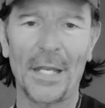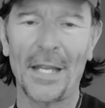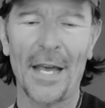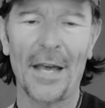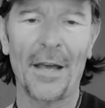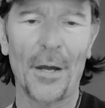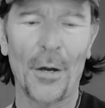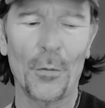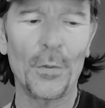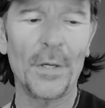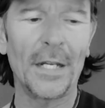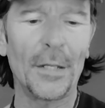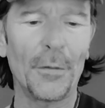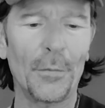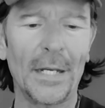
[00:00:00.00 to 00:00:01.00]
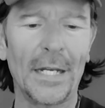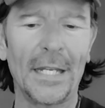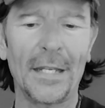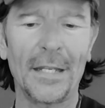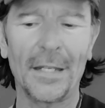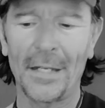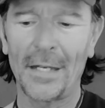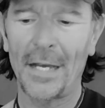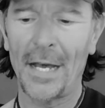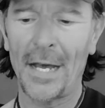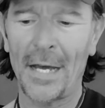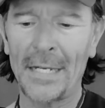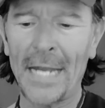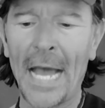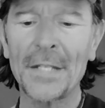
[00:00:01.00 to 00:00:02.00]
Yeah, really
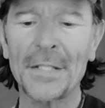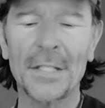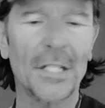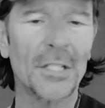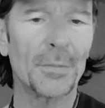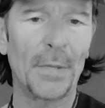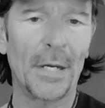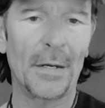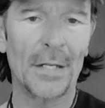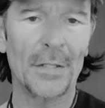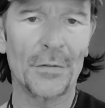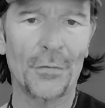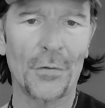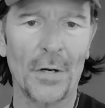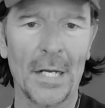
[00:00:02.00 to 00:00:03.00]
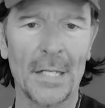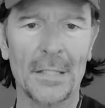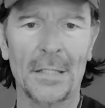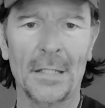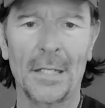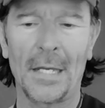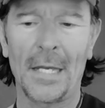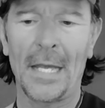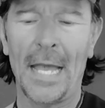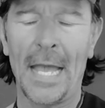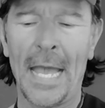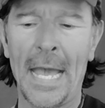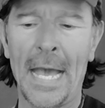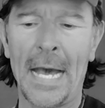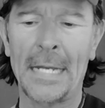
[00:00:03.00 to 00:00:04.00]
nice experience for us.
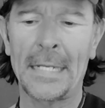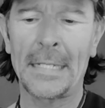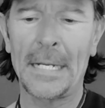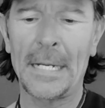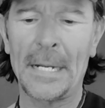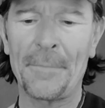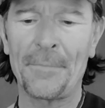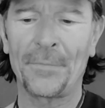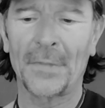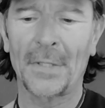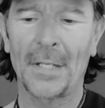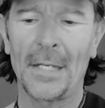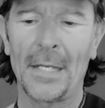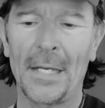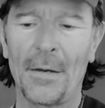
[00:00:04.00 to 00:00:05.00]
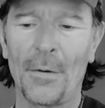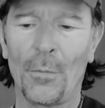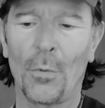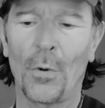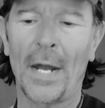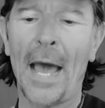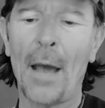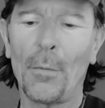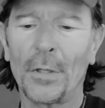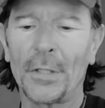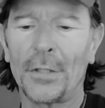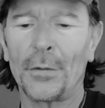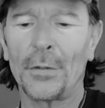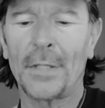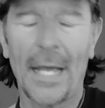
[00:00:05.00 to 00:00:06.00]
And what I
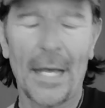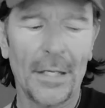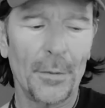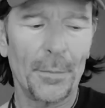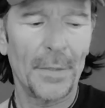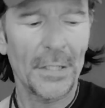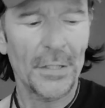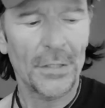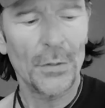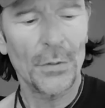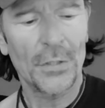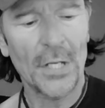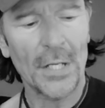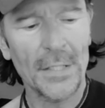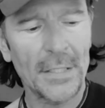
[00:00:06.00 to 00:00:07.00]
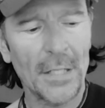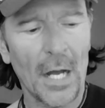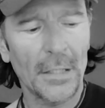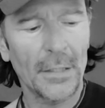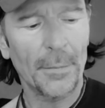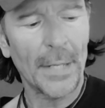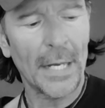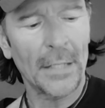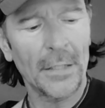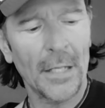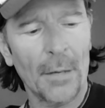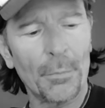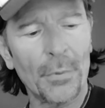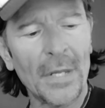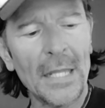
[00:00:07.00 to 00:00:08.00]
wanted to tell you, because you just thought
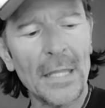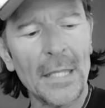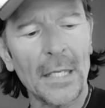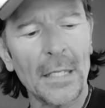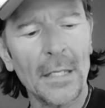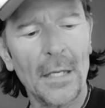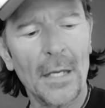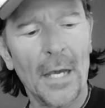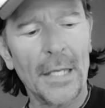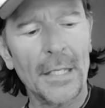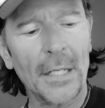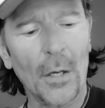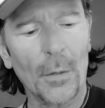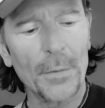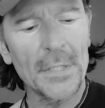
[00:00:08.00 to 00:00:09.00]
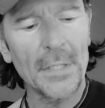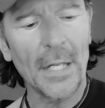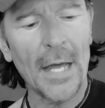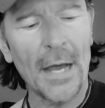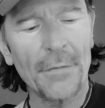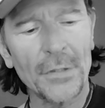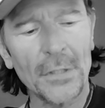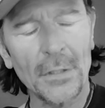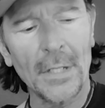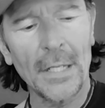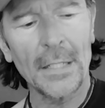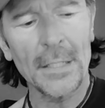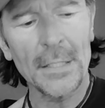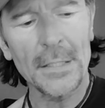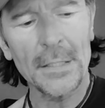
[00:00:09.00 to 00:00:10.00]
about breathing, with the
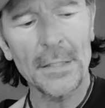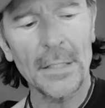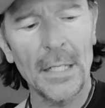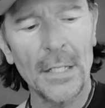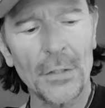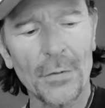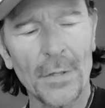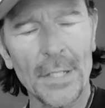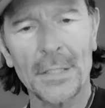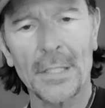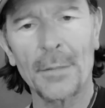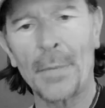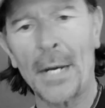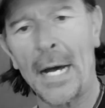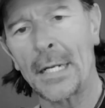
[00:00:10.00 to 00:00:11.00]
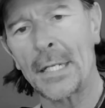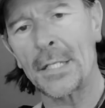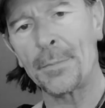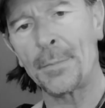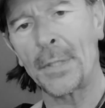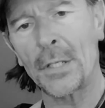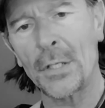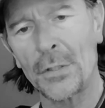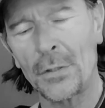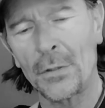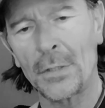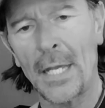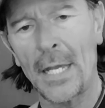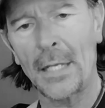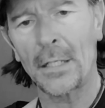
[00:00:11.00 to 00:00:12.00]
Lovetuner, and this is the interesting part, is
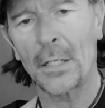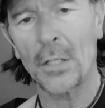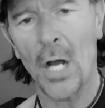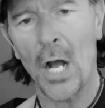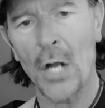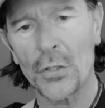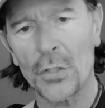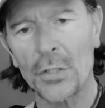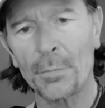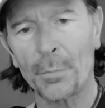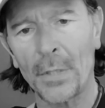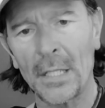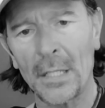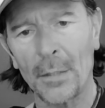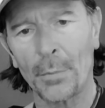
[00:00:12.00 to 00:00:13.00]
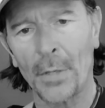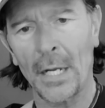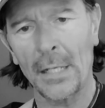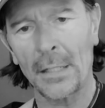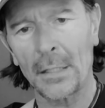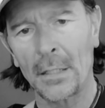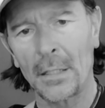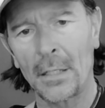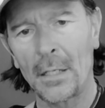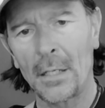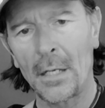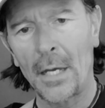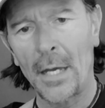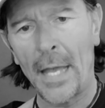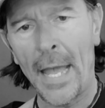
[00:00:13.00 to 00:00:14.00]
because you take a conscious breathing break,
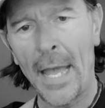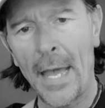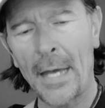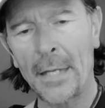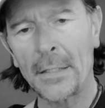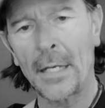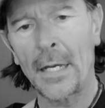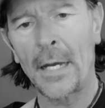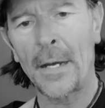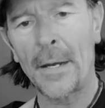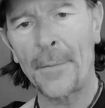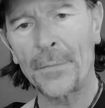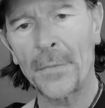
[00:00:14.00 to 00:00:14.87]
and